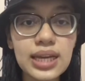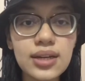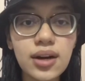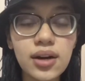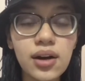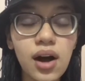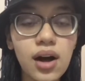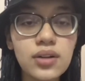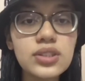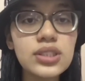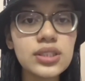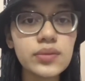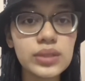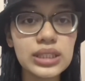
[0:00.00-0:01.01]
are
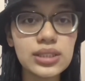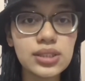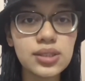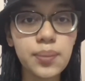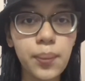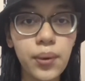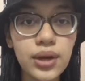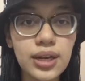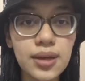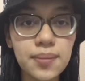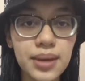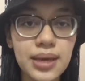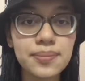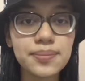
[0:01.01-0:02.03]
constantly disappointing
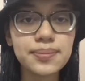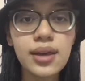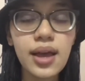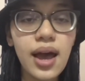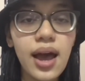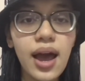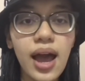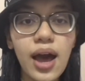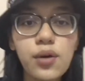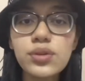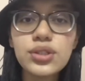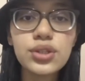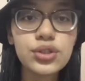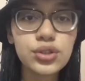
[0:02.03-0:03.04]
me. I
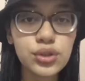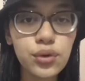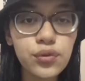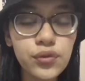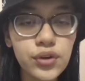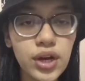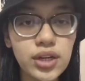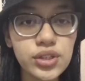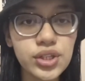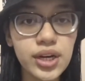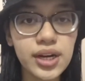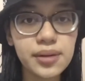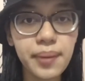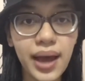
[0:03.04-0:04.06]
was so
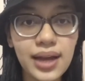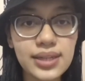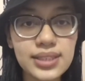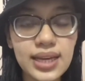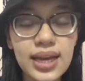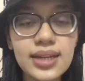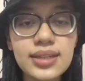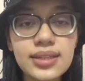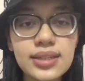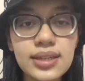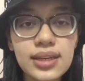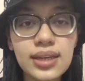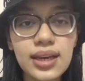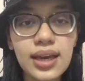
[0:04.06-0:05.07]
fragile back then,
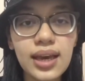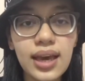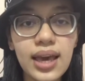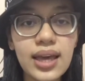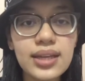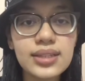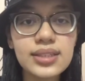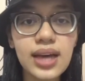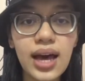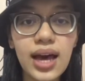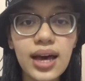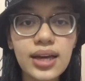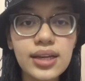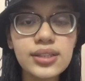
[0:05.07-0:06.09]
and
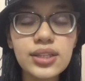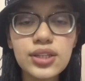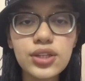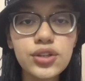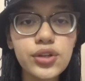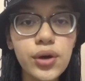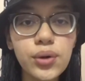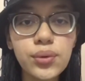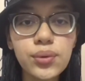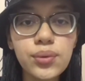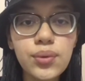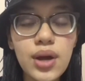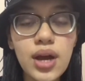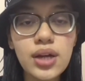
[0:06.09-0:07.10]
I didn't
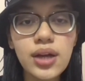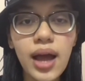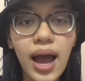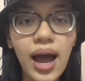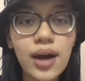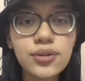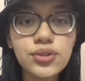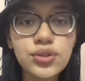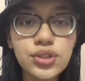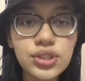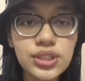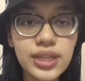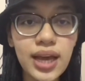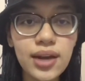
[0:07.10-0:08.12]
know how to
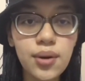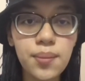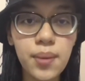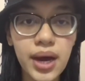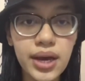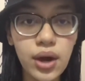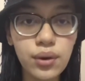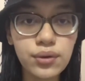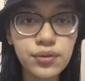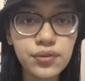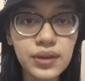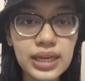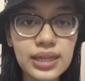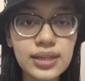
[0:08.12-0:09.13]
stand on my own
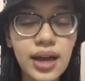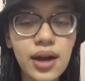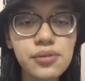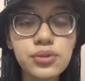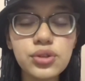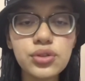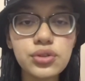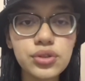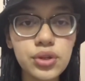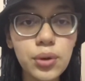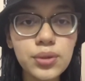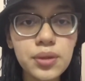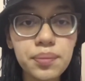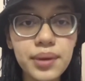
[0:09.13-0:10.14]
feet. I was
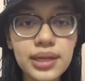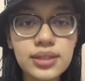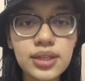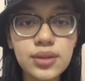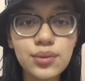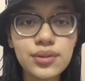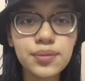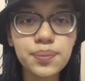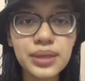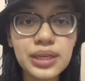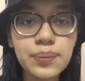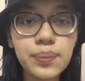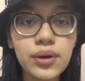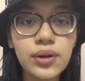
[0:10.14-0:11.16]
so dependent with
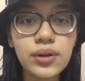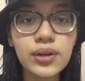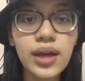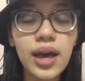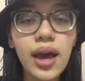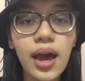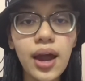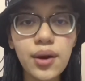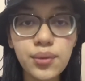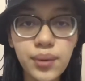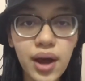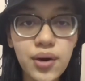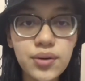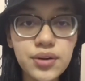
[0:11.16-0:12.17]
people
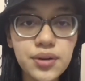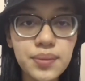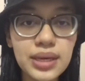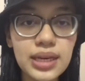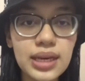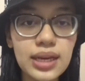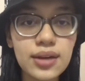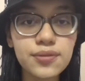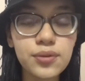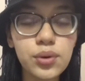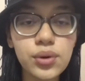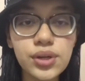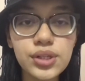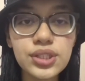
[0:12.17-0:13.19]
around me, and of
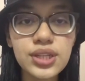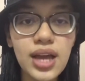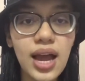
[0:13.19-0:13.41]
course